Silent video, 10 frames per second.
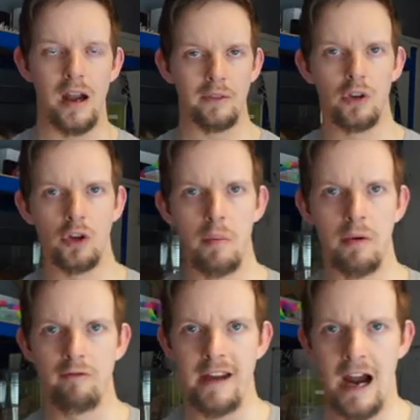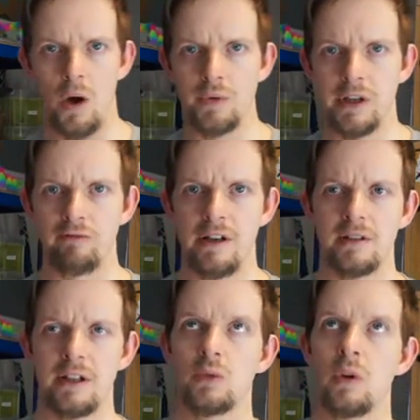have done a couple of rehousings
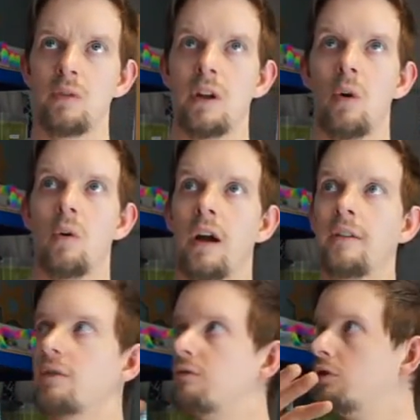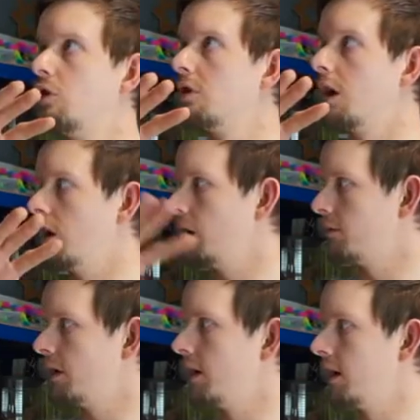recently as well. Now I've done a lot of
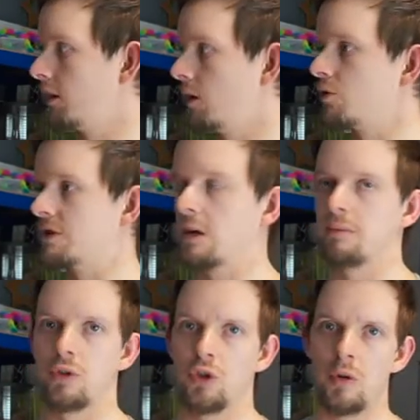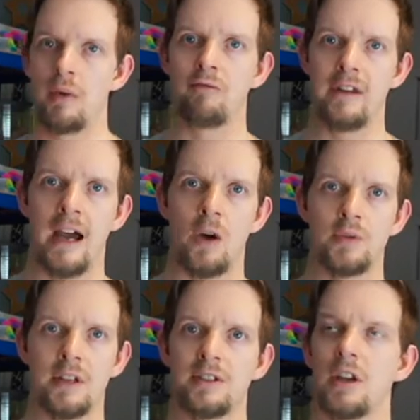my enclosures out, but two main
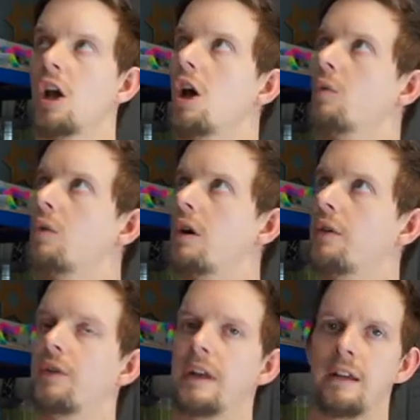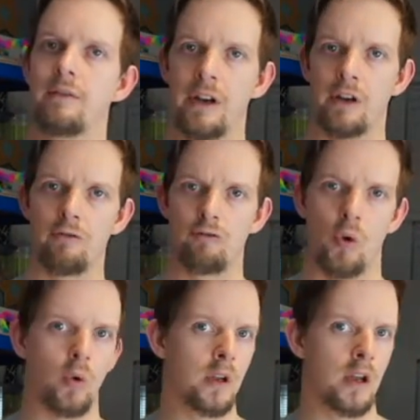rehousings were the
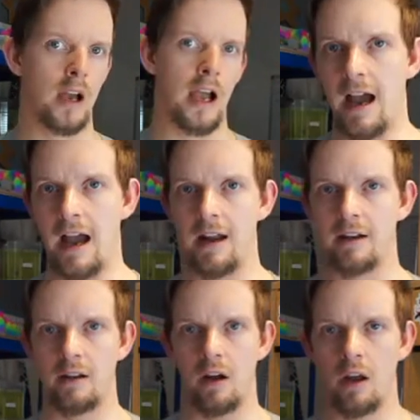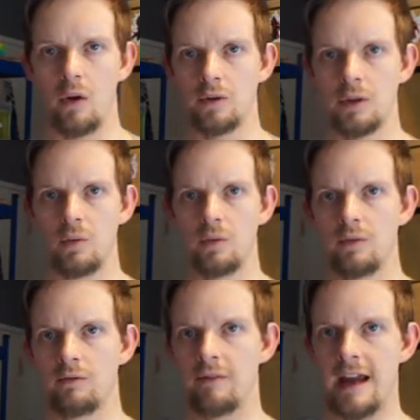Vinegaroon, and I also
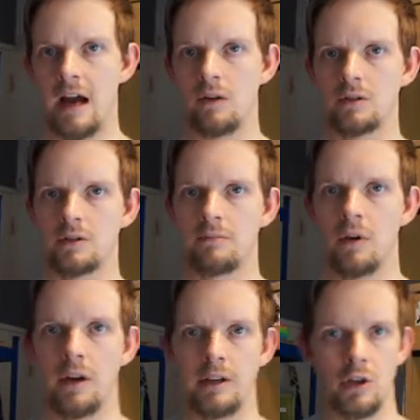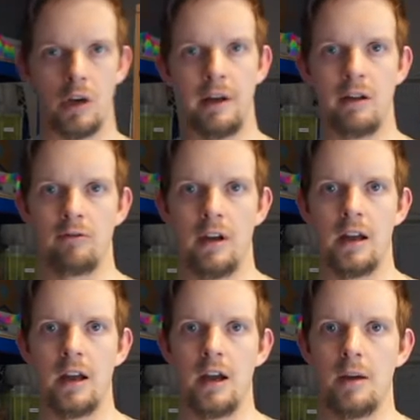rehoused my Scolopendra
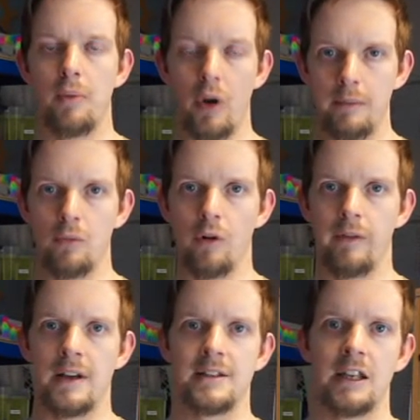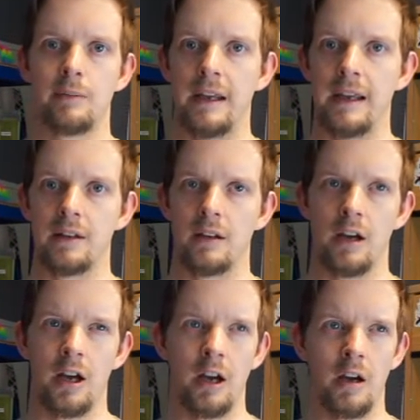Polymorpha centipede.
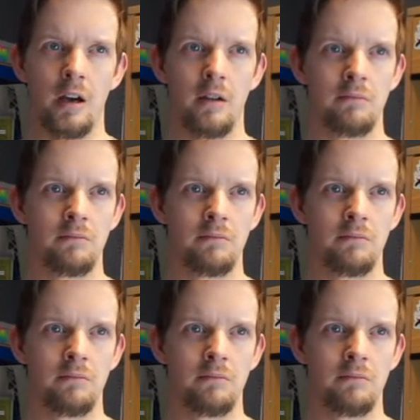How